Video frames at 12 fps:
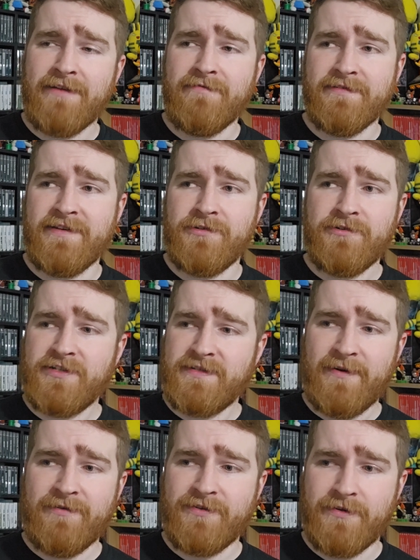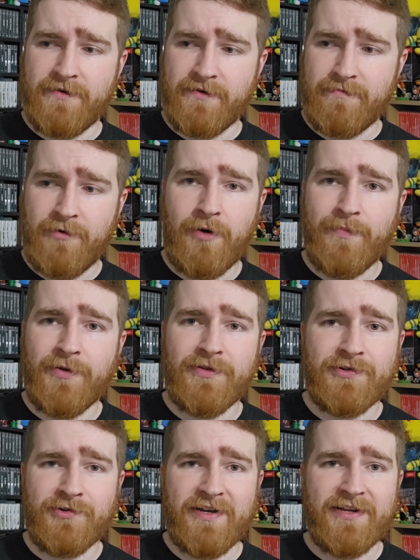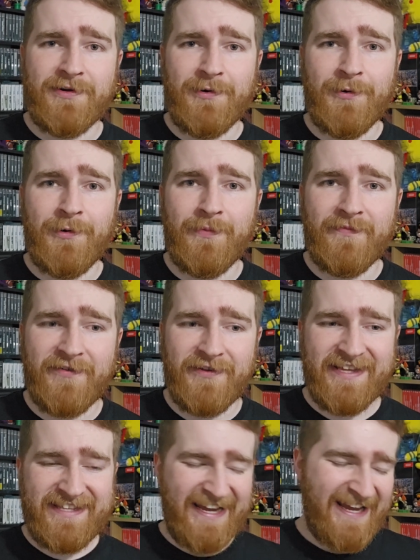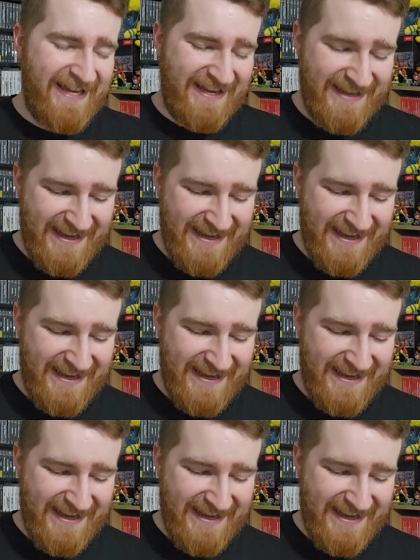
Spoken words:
I was literally just about to hop on the train, go home for the day.